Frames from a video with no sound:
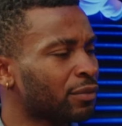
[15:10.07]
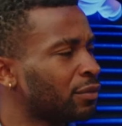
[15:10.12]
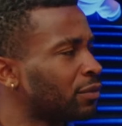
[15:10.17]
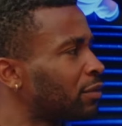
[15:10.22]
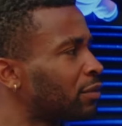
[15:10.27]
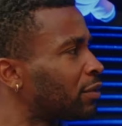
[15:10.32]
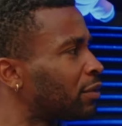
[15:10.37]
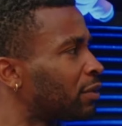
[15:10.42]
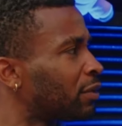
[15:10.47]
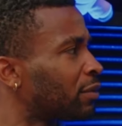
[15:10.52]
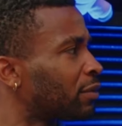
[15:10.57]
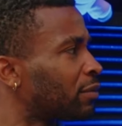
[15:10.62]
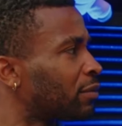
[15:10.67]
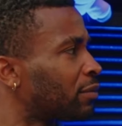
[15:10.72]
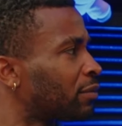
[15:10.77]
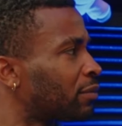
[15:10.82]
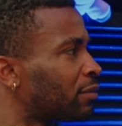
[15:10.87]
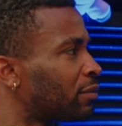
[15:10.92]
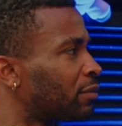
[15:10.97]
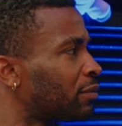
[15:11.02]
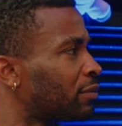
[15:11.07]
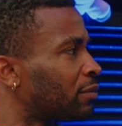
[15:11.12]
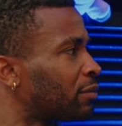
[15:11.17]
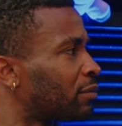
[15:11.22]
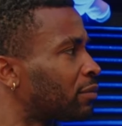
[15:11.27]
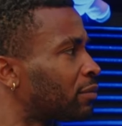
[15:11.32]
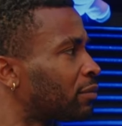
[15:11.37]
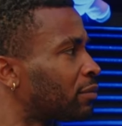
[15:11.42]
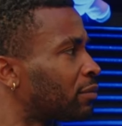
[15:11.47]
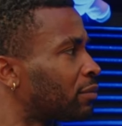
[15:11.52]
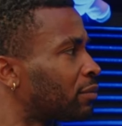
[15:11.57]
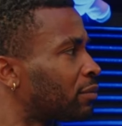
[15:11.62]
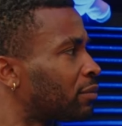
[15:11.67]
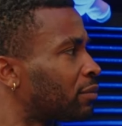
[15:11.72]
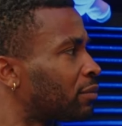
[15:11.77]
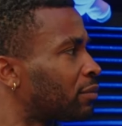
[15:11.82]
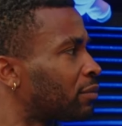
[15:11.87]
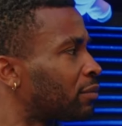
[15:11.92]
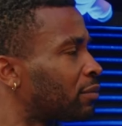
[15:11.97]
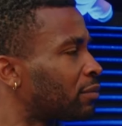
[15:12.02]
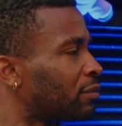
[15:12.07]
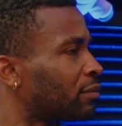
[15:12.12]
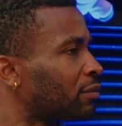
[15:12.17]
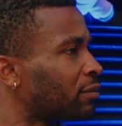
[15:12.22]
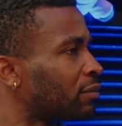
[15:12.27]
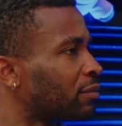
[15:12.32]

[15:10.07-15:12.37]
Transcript: (not speaking)